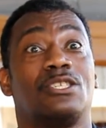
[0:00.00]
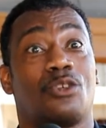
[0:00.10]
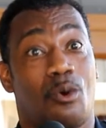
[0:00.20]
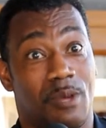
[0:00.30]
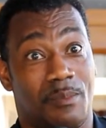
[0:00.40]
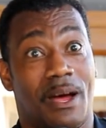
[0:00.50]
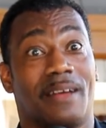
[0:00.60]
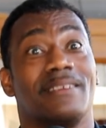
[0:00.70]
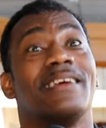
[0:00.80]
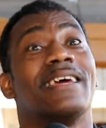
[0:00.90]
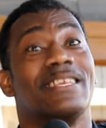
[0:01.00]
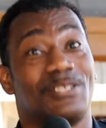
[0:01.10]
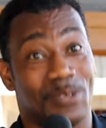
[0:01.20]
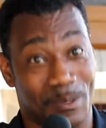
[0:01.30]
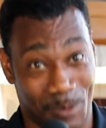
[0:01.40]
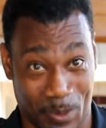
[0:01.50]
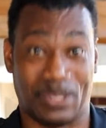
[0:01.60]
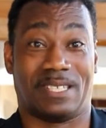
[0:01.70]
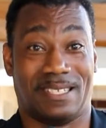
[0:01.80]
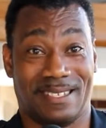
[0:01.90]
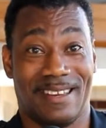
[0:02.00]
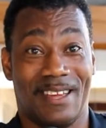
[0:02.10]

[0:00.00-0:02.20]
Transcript: told me about into hypnosis,